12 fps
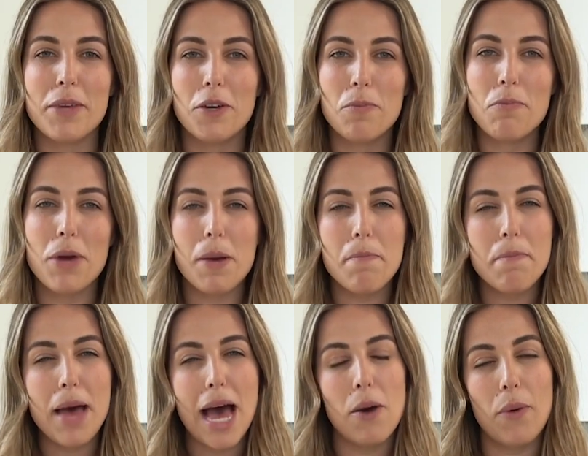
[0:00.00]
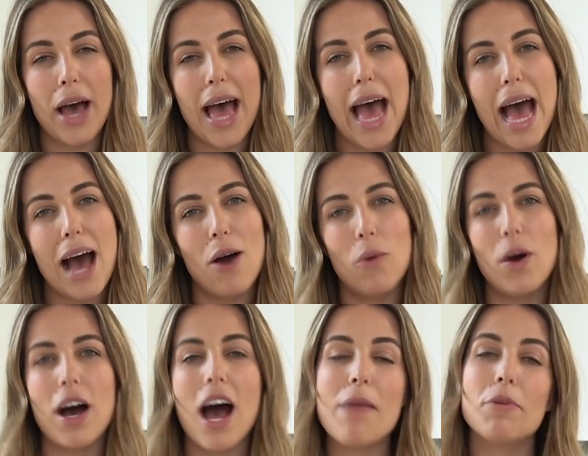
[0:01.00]
Meal Prep Power
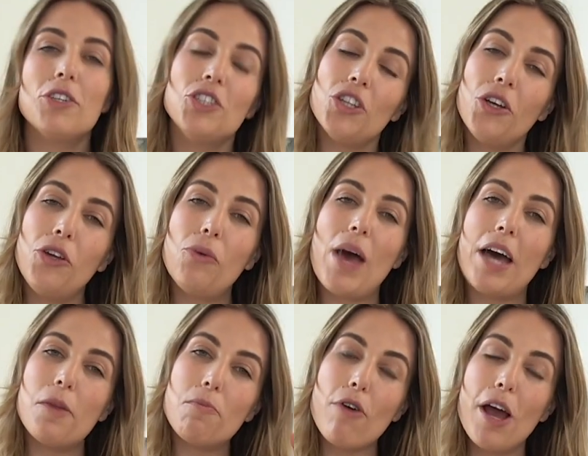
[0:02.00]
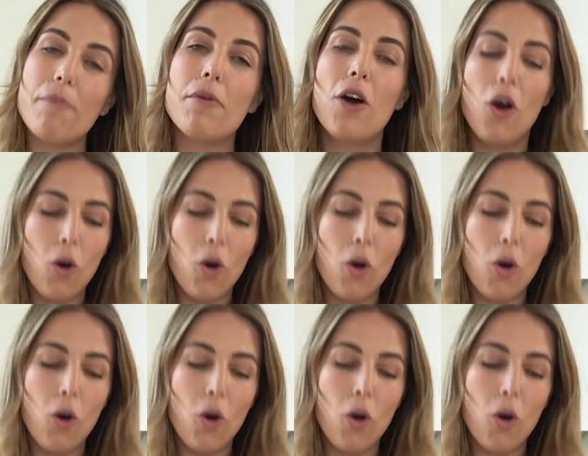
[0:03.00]
Hour. I'm going to show you how to prep